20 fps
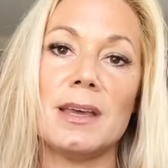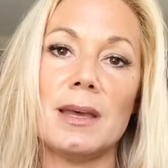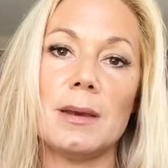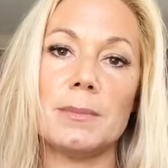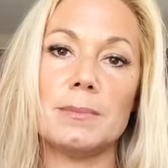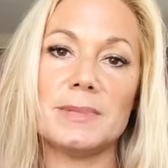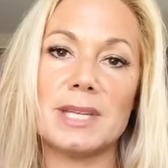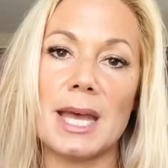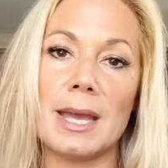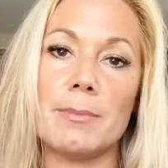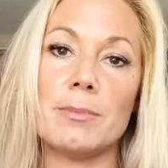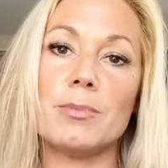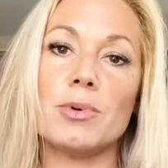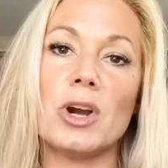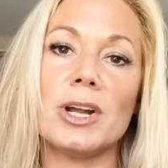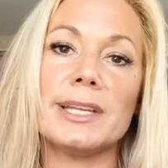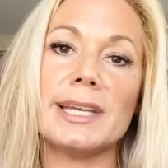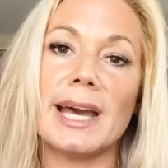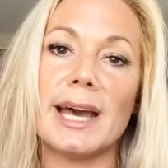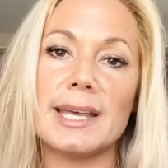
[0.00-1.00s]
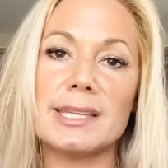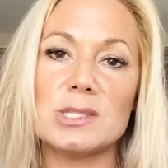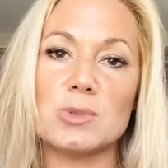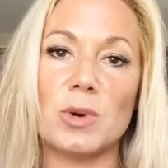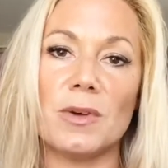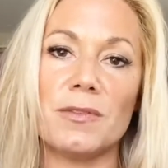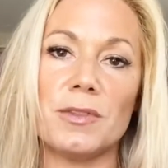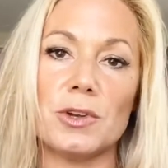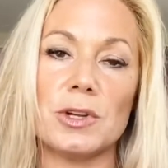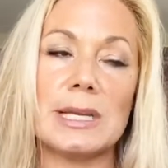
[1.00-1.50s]
time broadcasts,
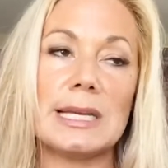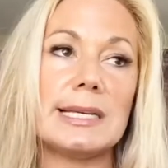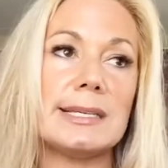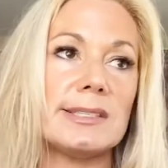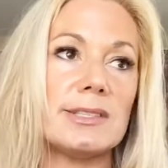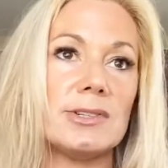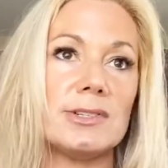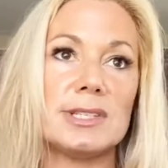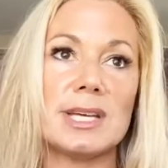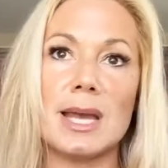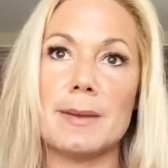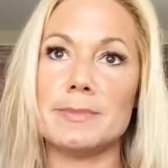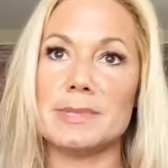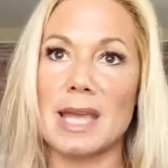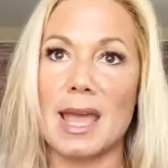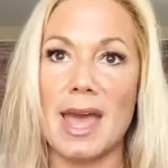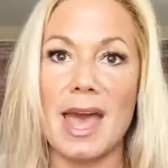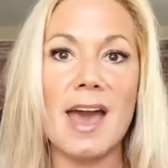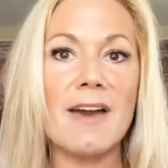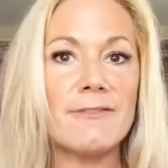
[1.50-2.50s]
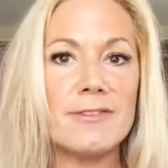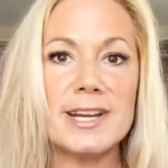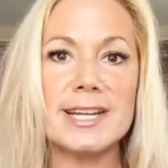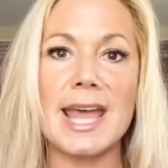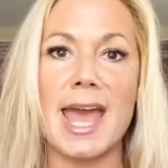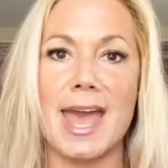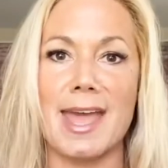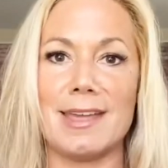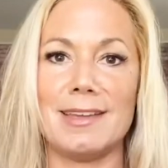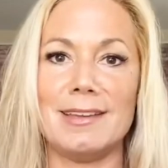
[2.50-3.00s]
12:30 Eastern times every
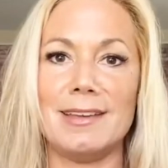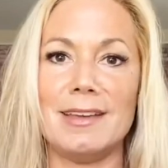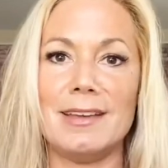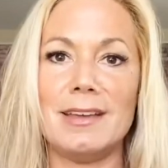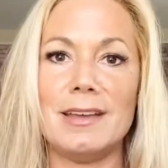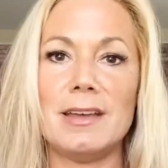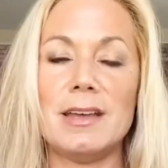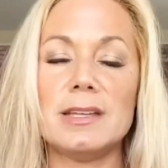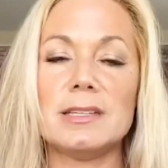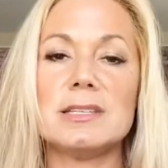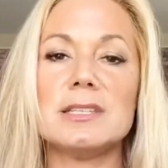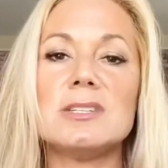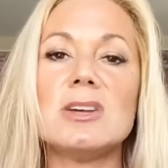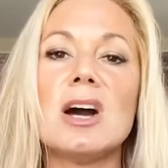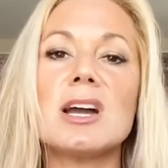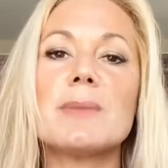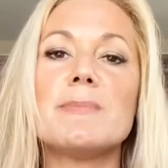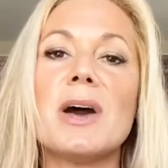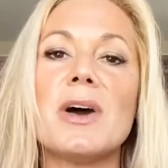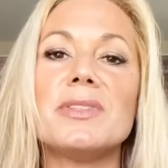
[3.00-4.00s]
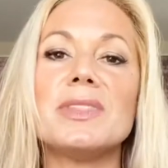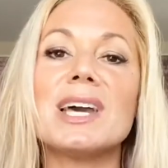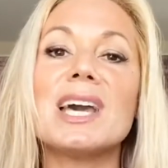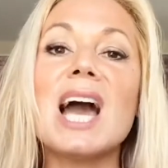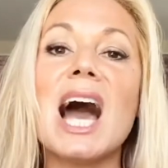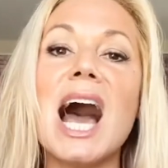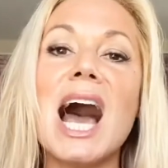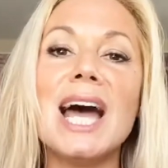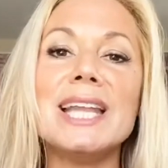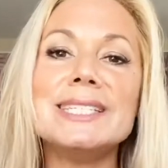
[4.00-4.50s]
day to talk about the
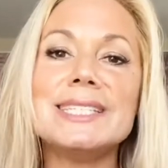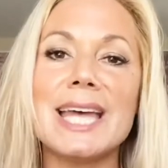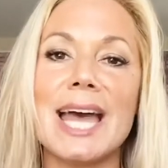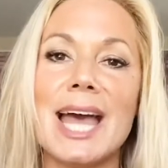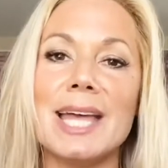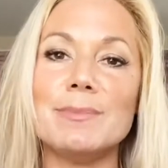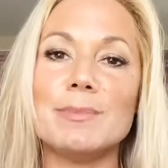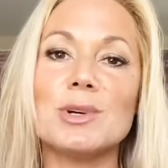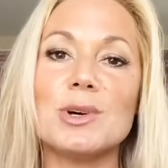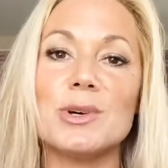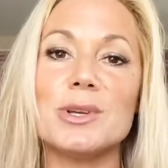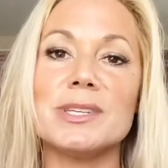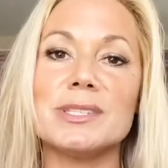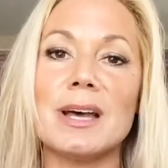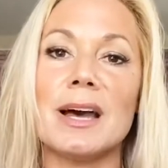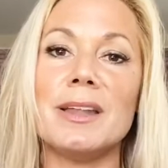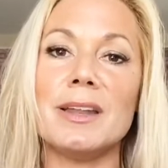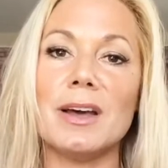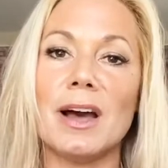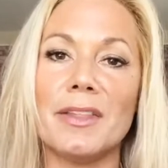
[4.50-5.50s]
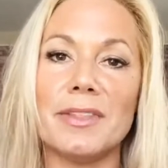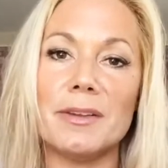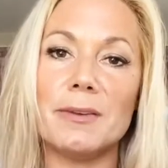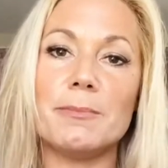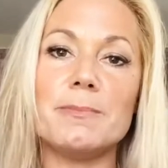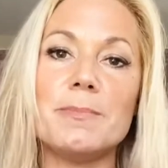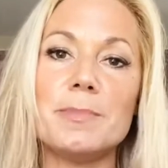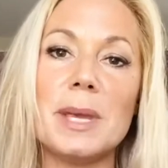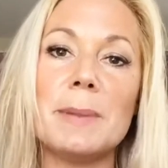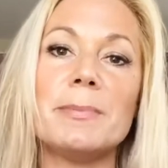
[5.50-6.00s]
content, because on the
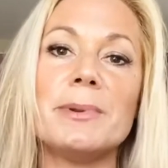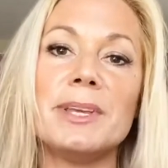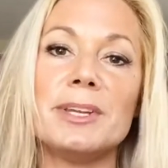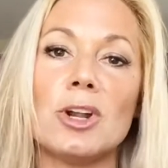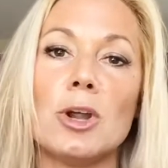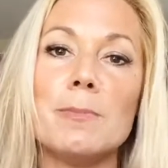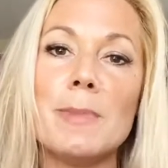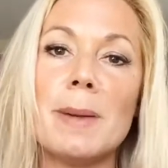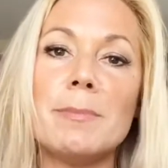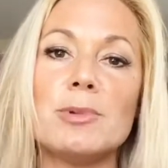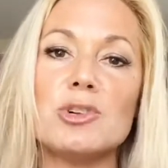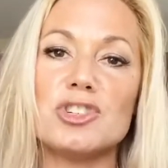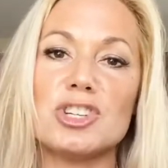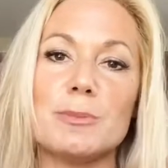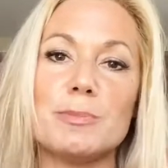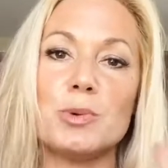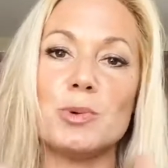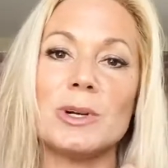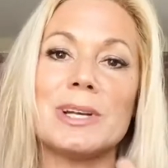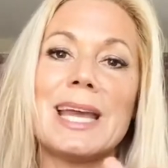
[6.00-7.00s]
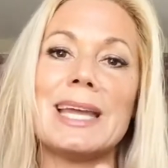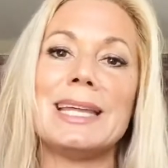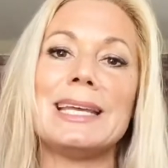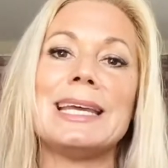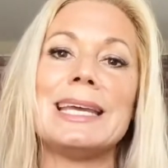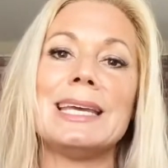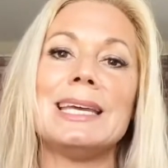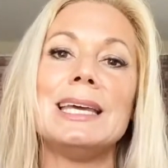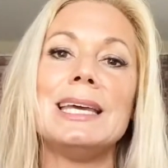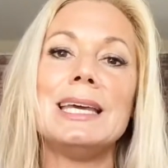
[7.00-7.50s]
people in our membership who are getting
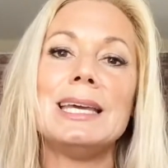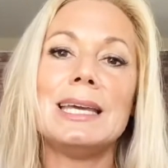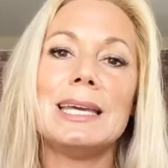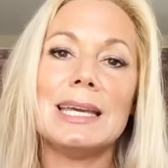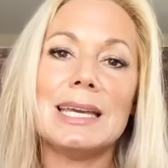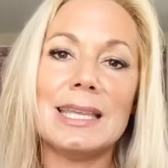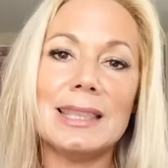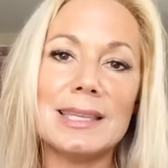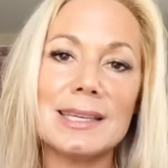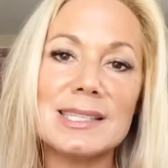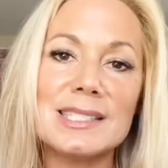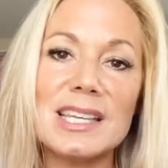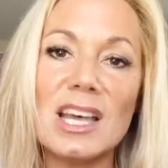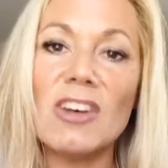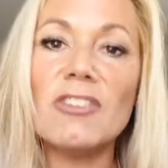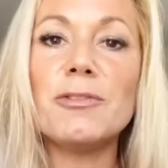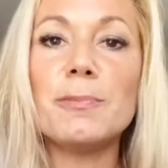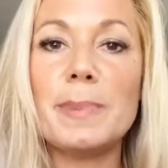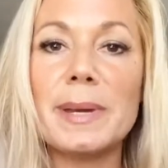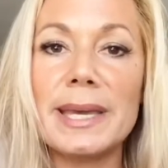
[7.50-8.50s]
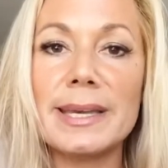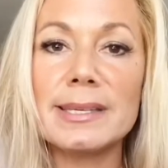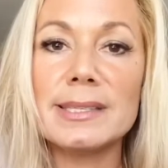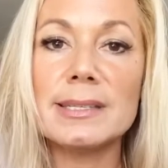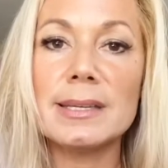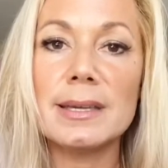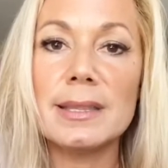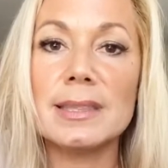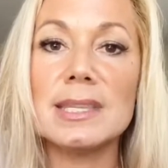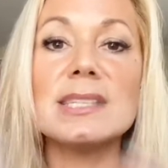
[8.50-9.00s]
it in the
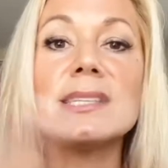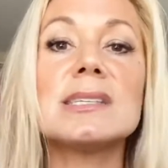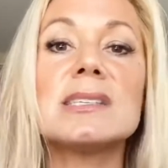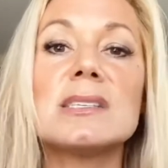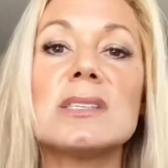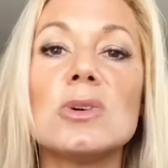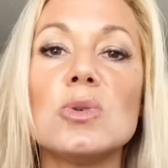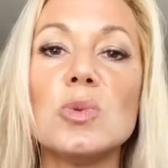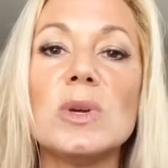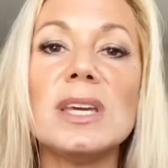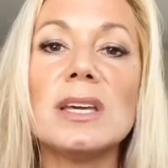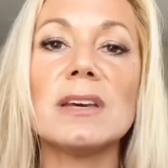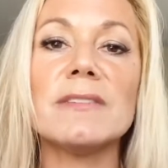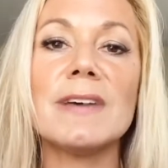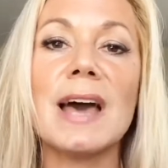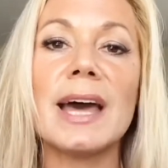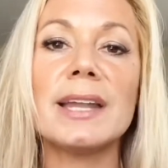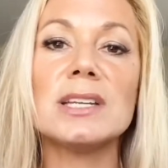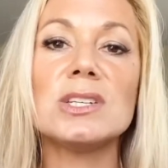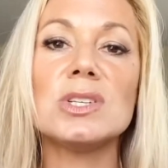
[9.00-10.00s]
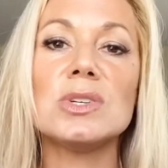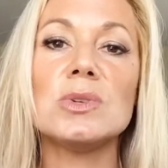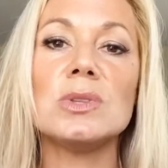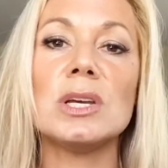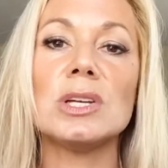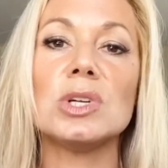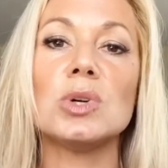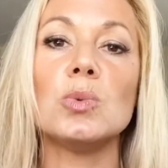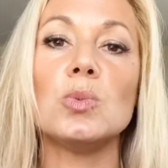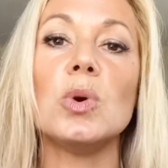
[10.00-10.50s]
self-paced, this is the week of attitude
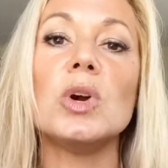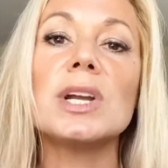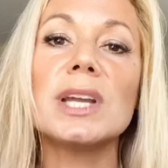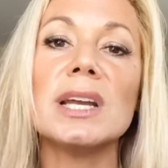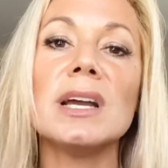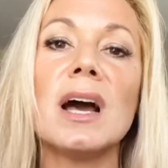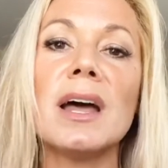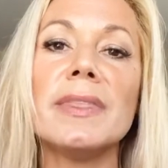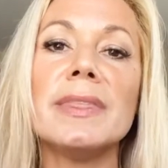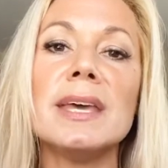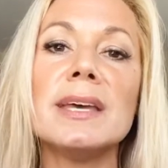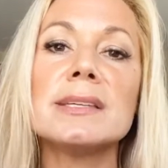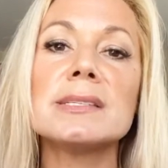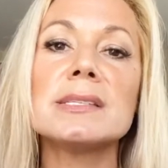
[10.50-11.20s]
that you're working on this